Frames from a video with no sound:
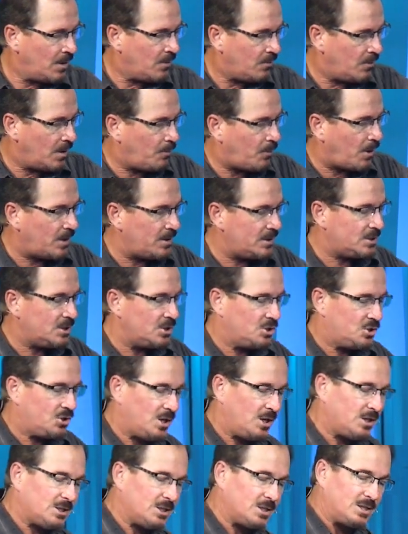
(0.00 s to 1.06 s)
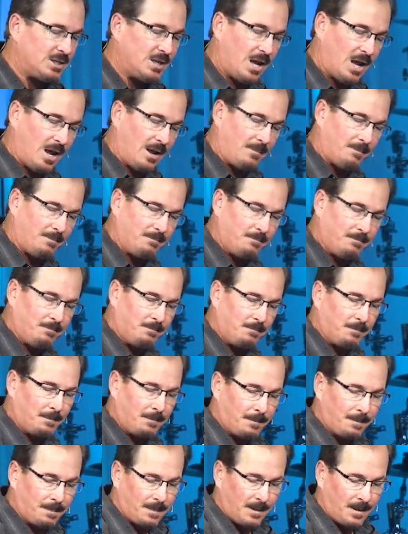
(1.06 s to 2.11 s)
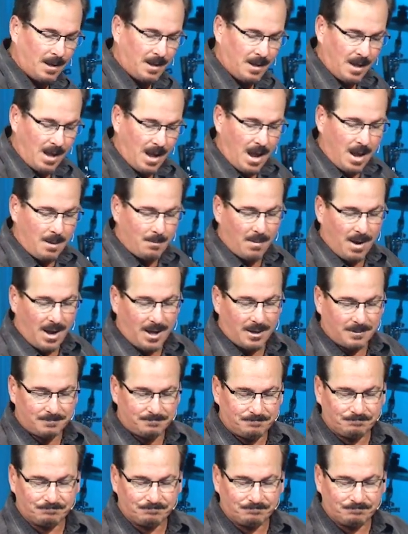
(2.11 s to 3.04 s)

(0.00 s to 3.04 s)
We pray this in Jesus' name. Amen.